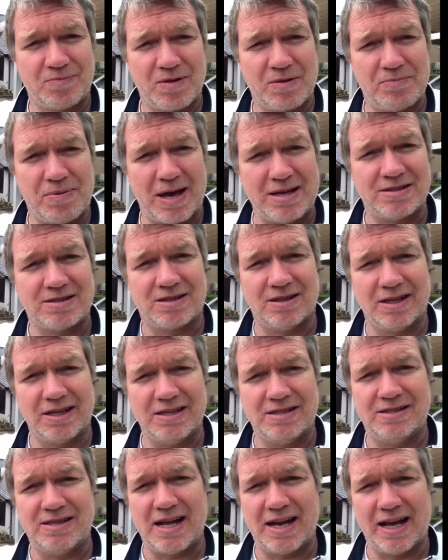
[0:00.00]
basically
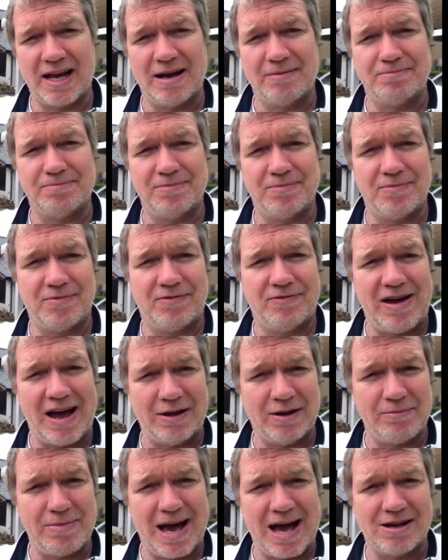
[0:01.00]
setting up
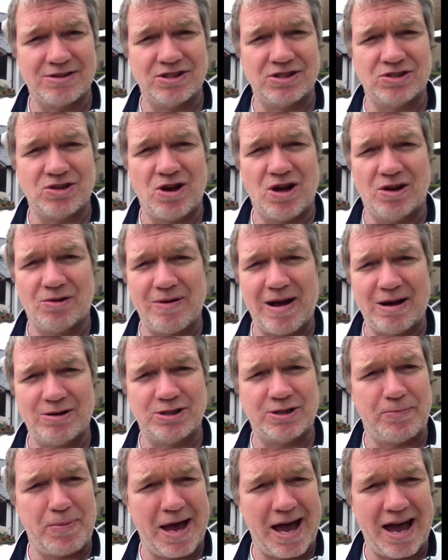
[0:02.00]
Foundup houses all around
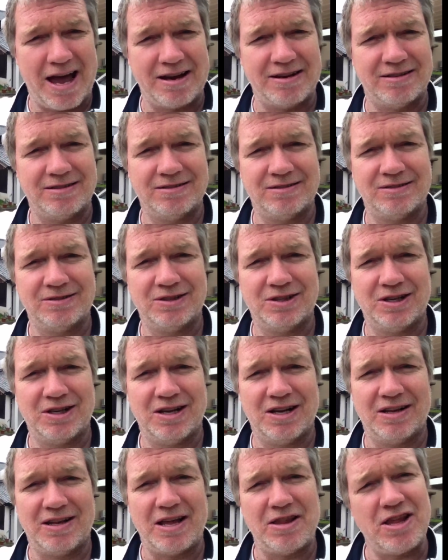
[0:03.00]
Japan
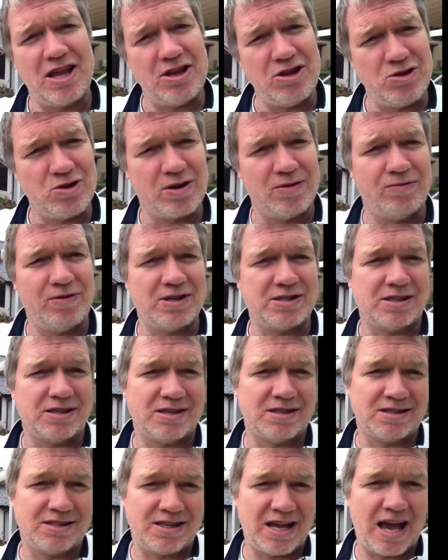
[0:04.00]
that then you can visit
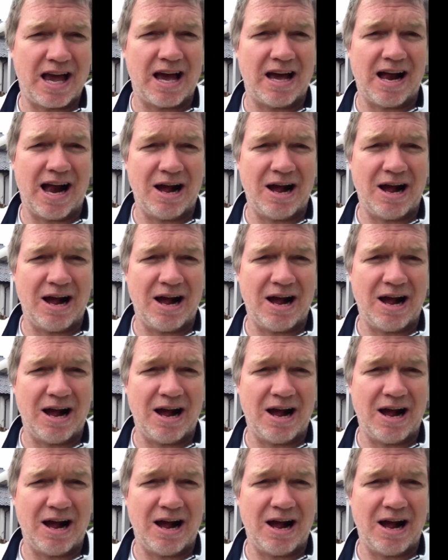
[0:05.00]
and stay at.